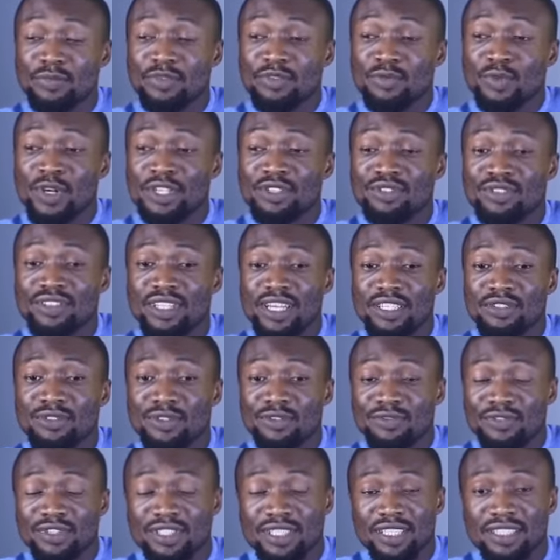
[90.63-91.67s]
When you start
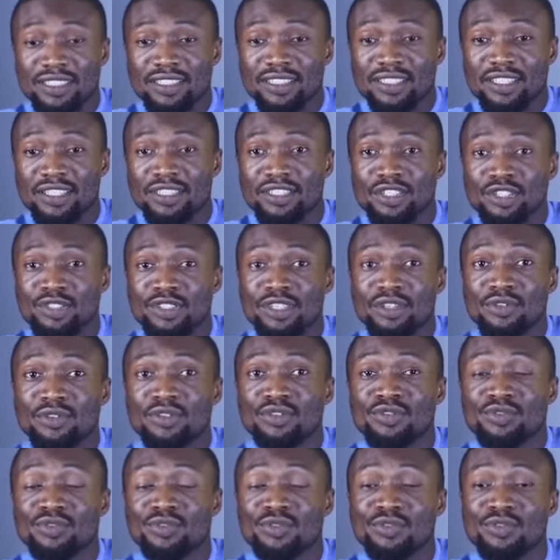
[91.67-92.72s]
your visa stage, you are
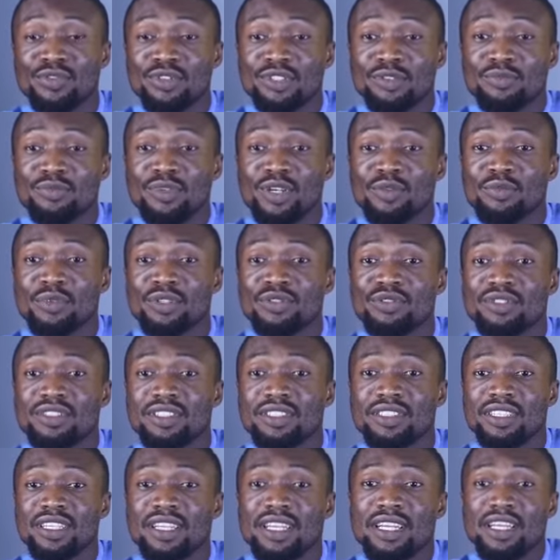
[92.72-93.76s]
going to go for the
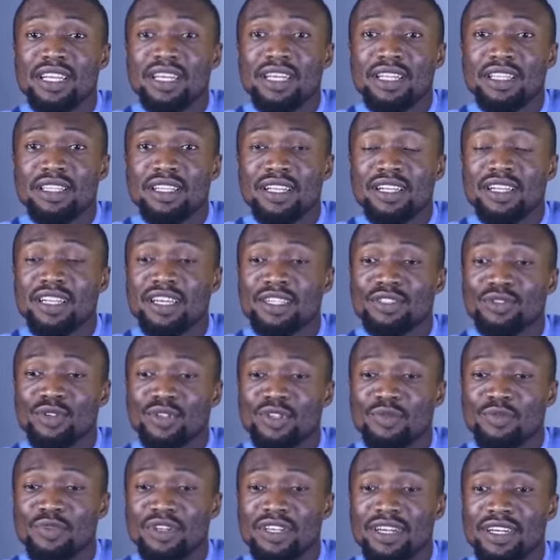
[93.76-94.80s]
biometrics. They
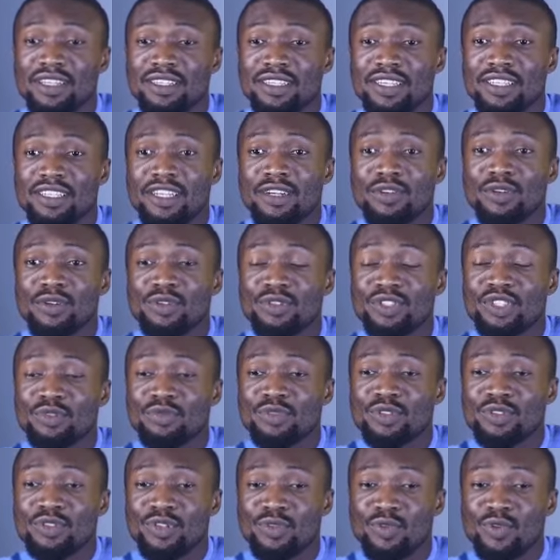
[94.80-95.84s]
lectured me and then encouraged
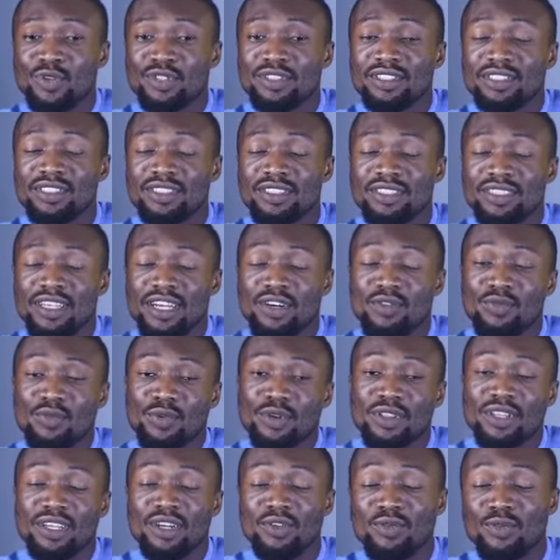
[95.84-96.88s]
me on
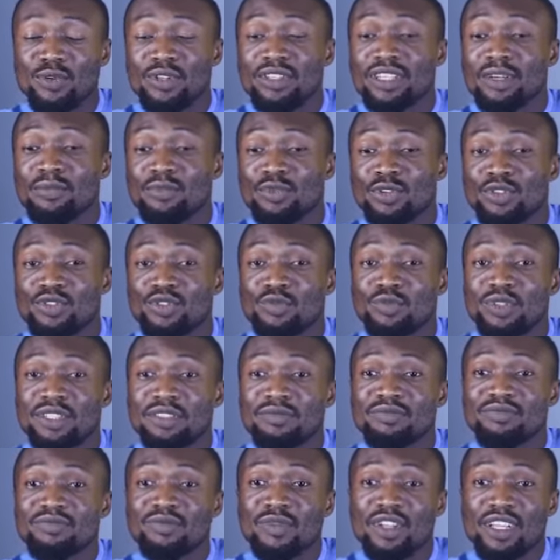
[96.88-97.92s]
what I'm going to
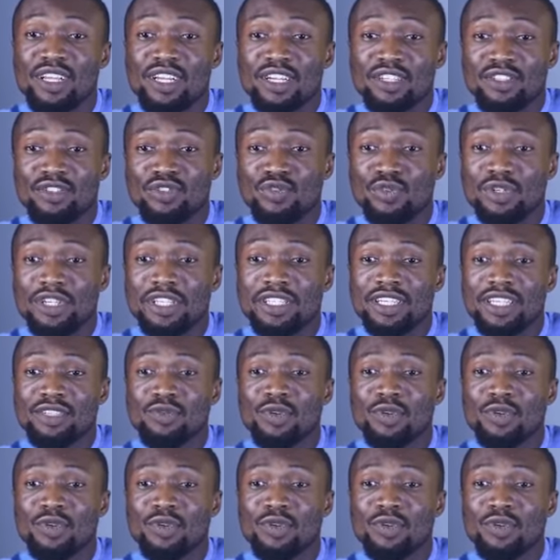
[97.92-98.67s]
be doing.